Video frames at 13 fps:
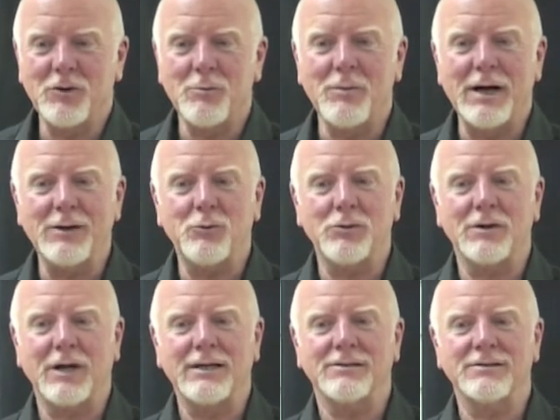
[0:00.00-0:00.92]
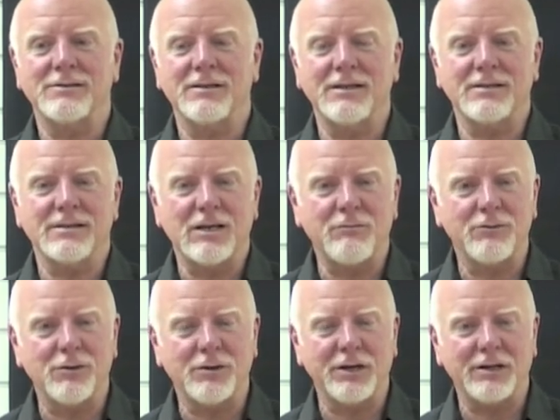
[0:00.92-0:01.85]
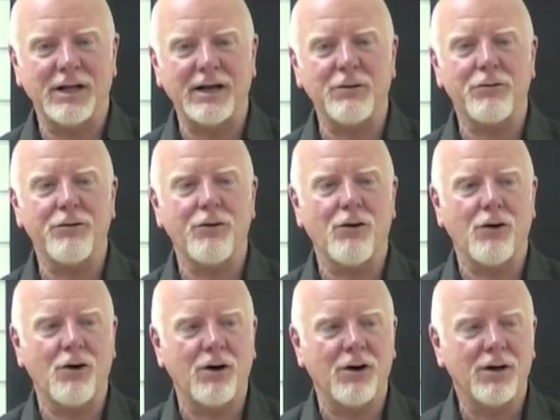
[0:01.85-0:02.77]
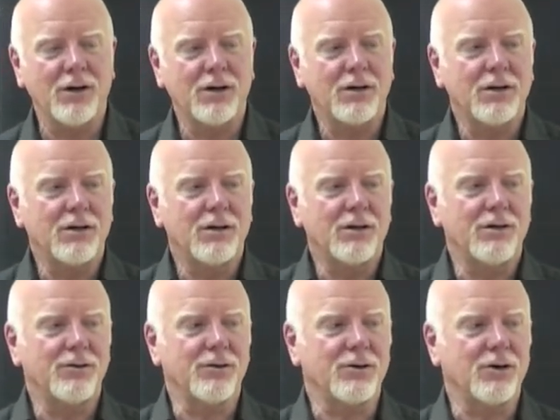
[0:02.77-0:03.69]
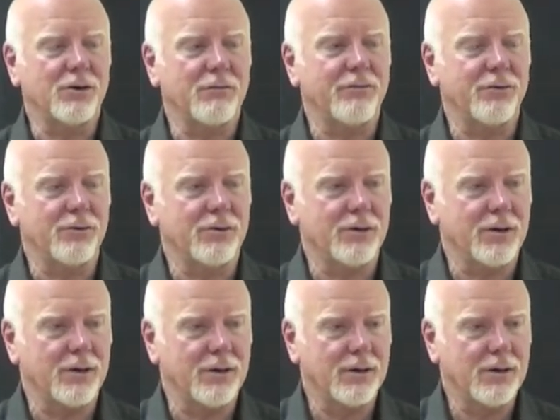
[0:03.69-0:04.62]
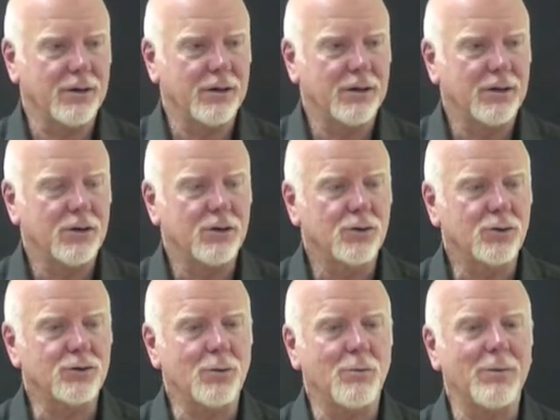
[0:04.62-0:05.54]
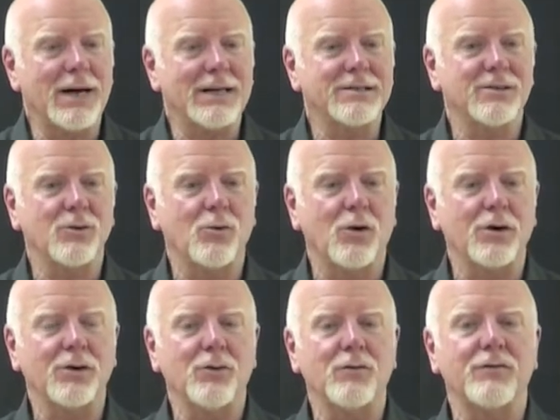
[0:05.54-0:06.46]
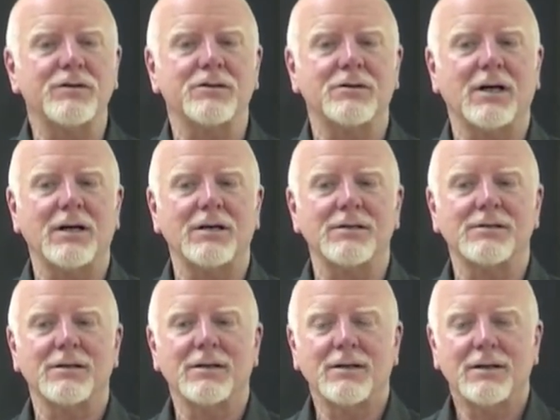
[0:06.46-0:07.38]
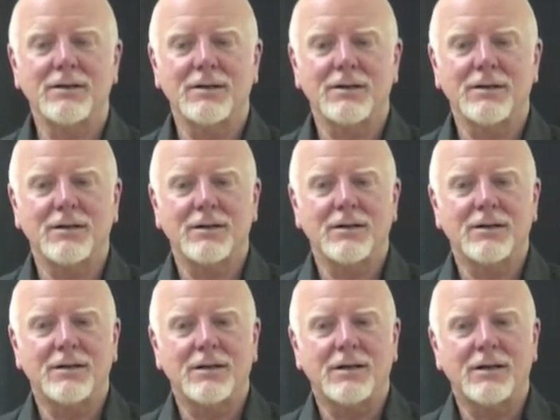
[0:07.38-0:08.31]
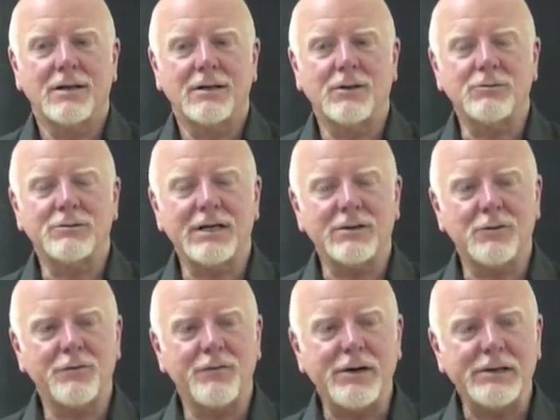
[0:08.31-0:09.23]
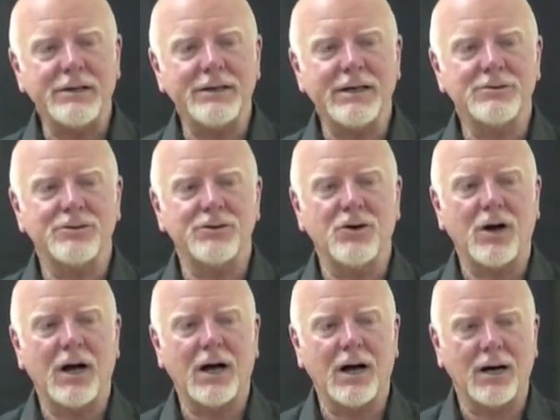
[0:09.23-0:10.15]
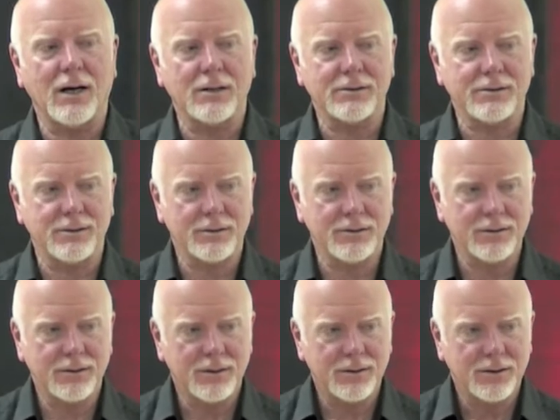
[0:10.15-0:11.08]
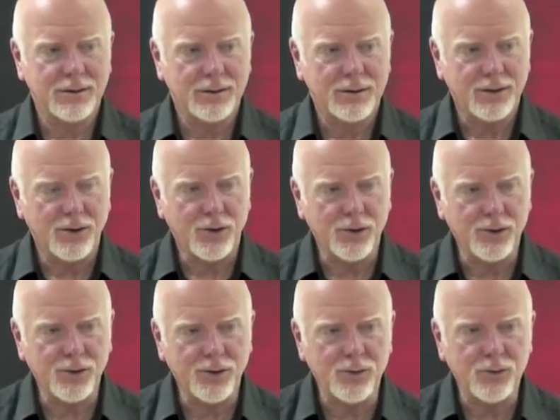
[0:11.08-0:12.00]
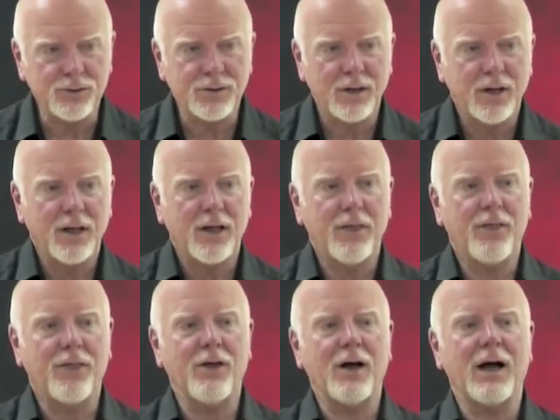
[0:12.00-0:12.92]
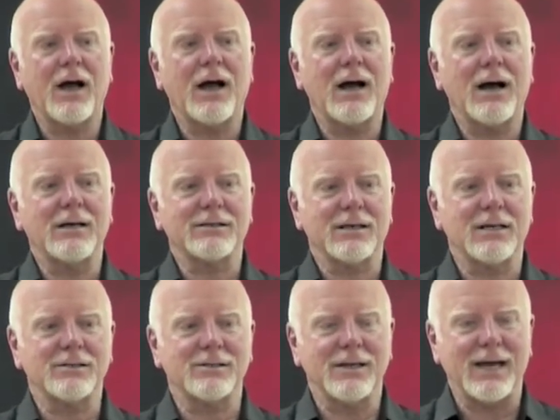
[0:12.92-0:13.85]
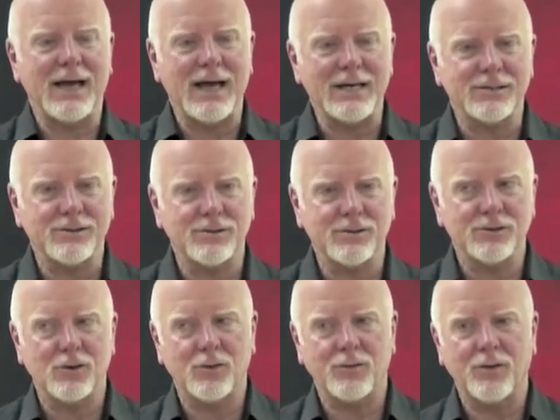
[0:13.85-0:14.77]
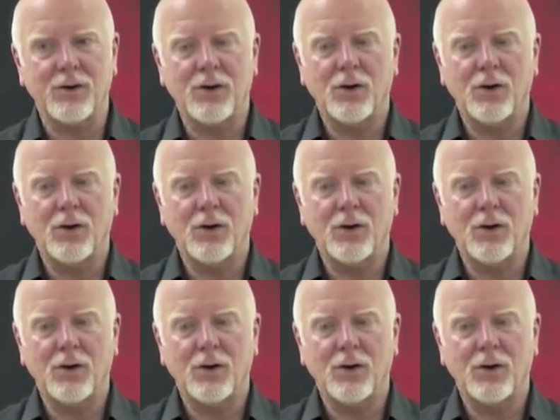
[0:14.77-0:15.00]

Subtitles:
you men would like to see yourself looking like Thor, the god of thunder. Doesn't matter what you visualize. Now take the feeling into your heart and use the heart as the essence of